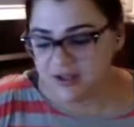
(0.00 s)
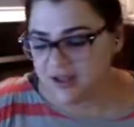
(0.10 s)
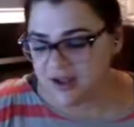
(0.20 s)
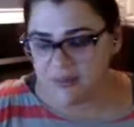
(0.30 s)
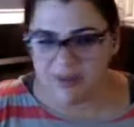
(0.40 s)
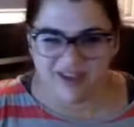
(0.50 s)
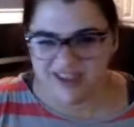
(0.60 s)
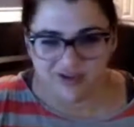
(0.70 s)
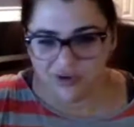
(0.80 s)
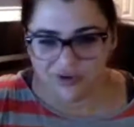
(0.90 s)
And now I'm like,
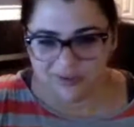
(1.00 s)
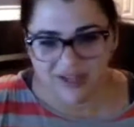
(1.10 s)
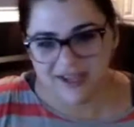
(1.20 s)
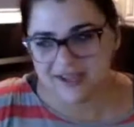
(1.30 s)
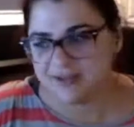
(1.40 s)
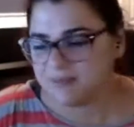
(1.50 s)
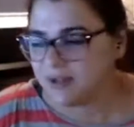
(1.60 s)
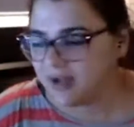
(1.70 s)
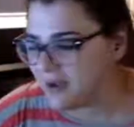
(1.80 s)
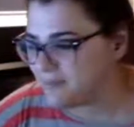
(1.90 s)
he totally would like it.
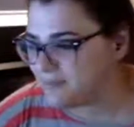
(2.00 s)
But